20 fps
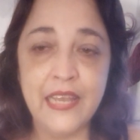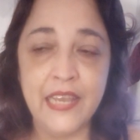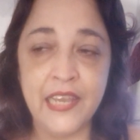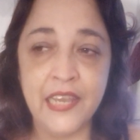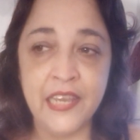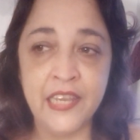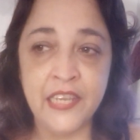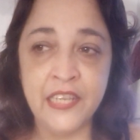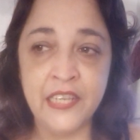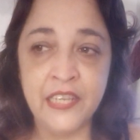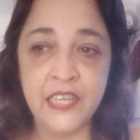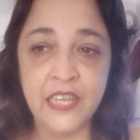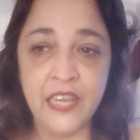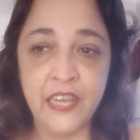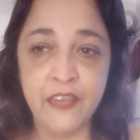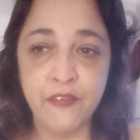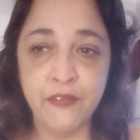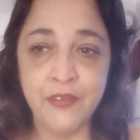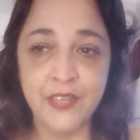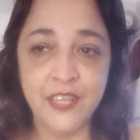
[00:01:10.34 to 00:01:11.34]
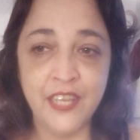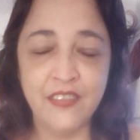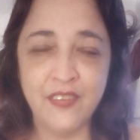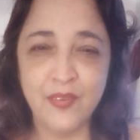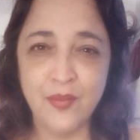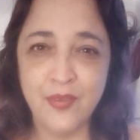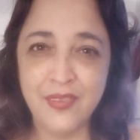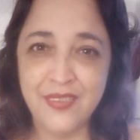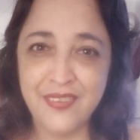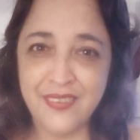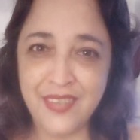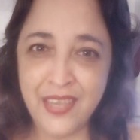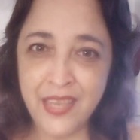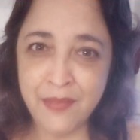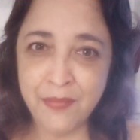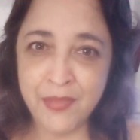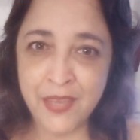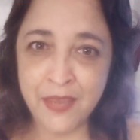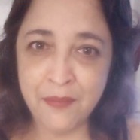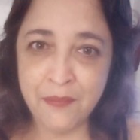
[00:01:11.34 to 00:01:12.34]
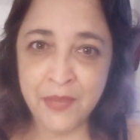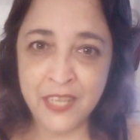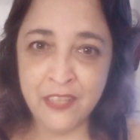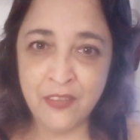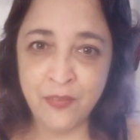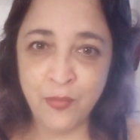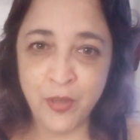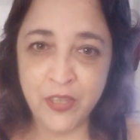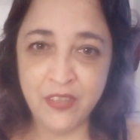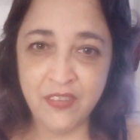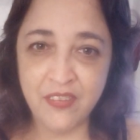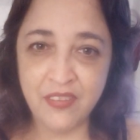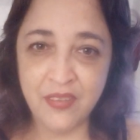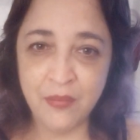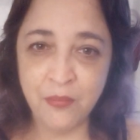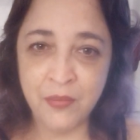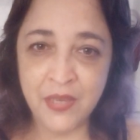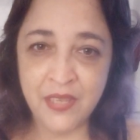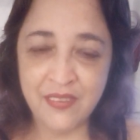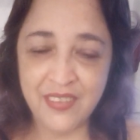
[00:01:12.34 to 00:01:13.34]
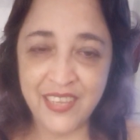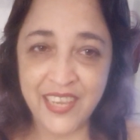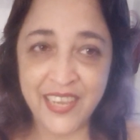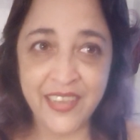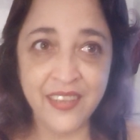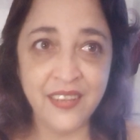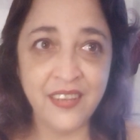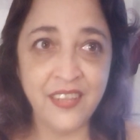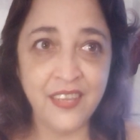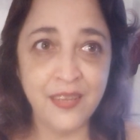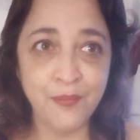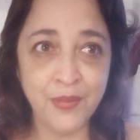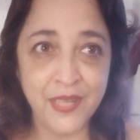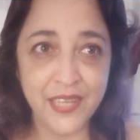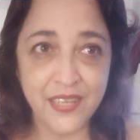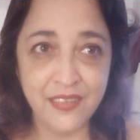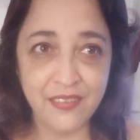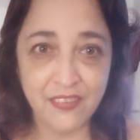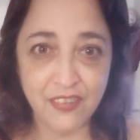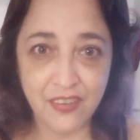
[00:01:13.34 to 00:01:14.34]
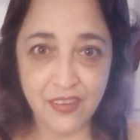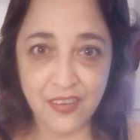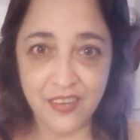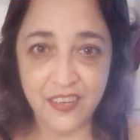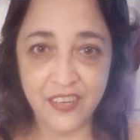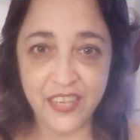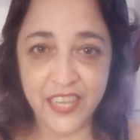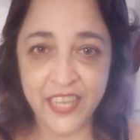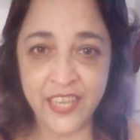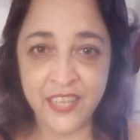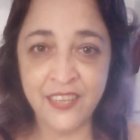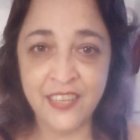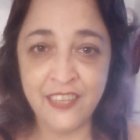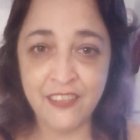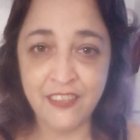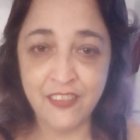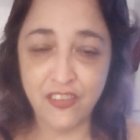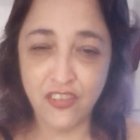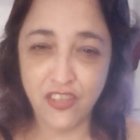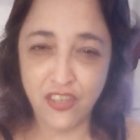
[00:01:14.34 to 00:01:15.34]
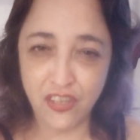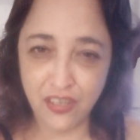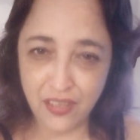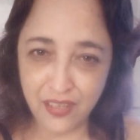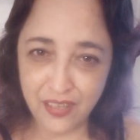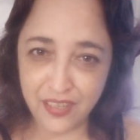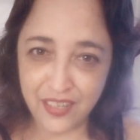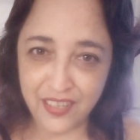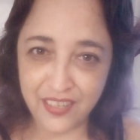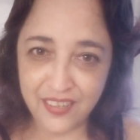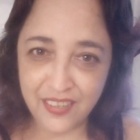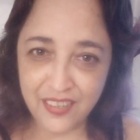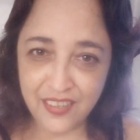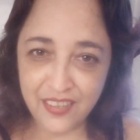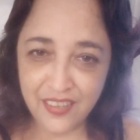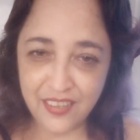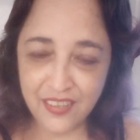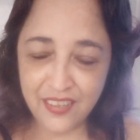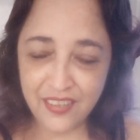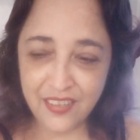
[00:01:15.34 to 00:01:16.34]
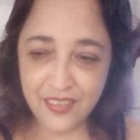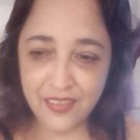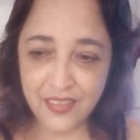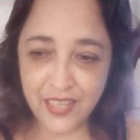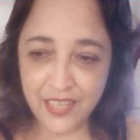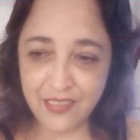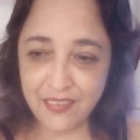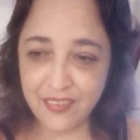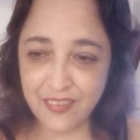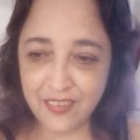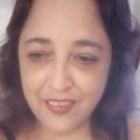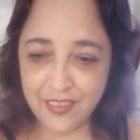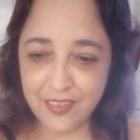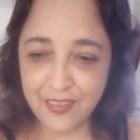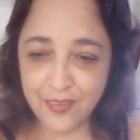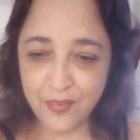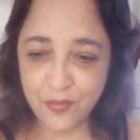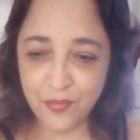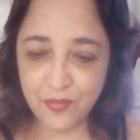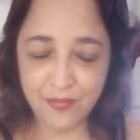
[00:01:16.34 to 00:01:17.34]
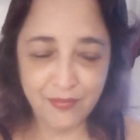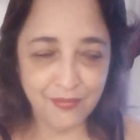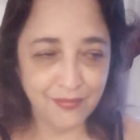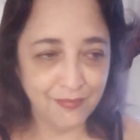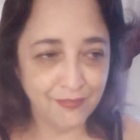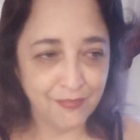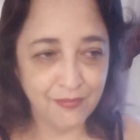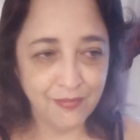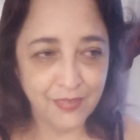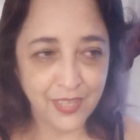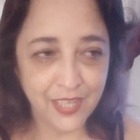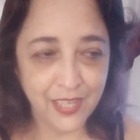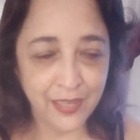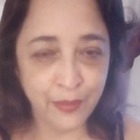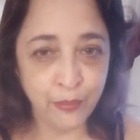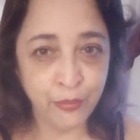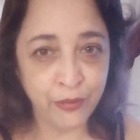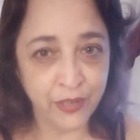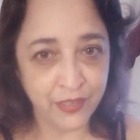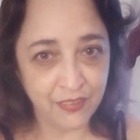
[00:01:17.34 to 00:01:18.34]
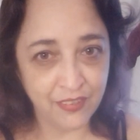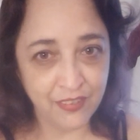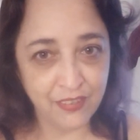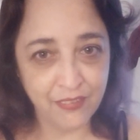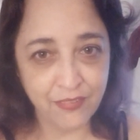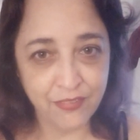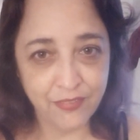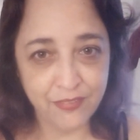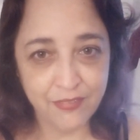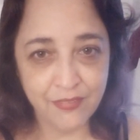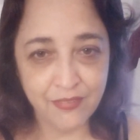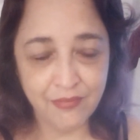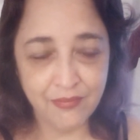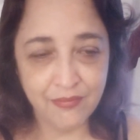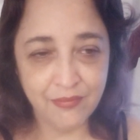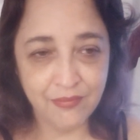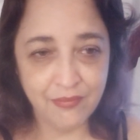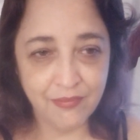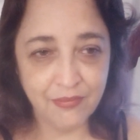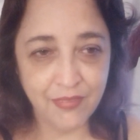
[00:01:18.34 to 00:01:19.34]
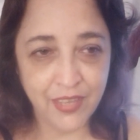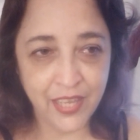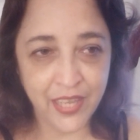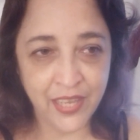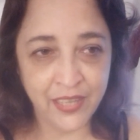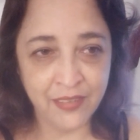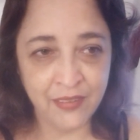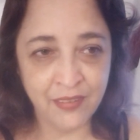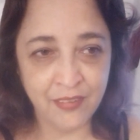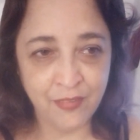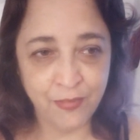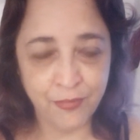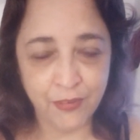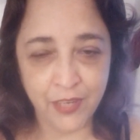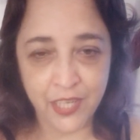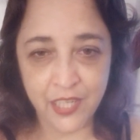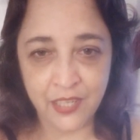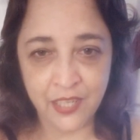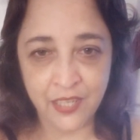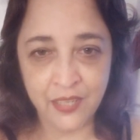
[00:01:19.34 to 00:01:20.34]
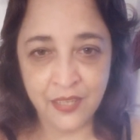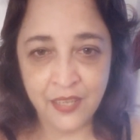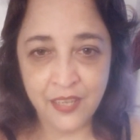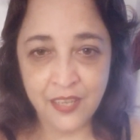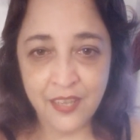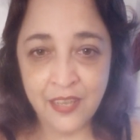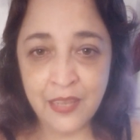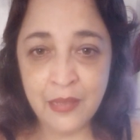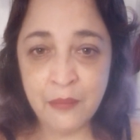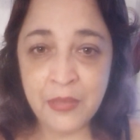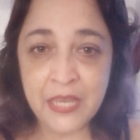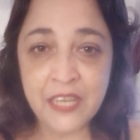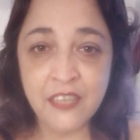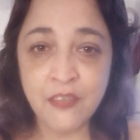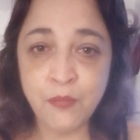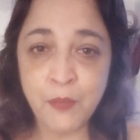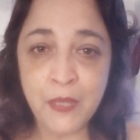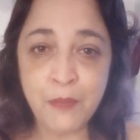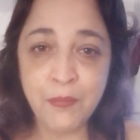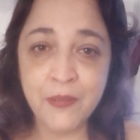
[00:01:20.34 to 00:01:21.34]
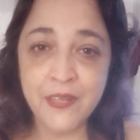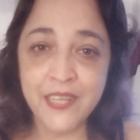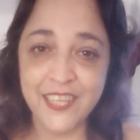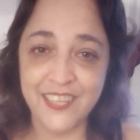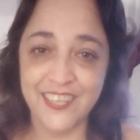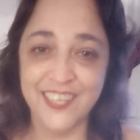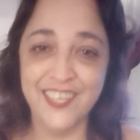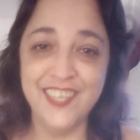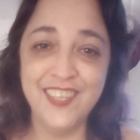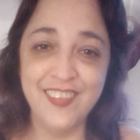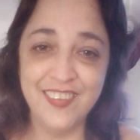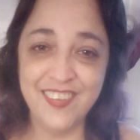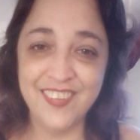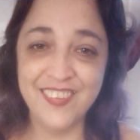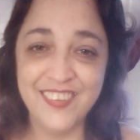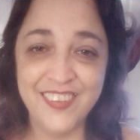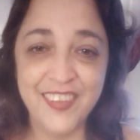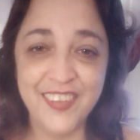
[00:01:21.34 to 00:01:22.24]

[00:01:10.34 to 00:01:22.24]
and I realized, damn, that man's voice is amazing, and he can play guitar, and he's good. That's impressive and frightening because people like this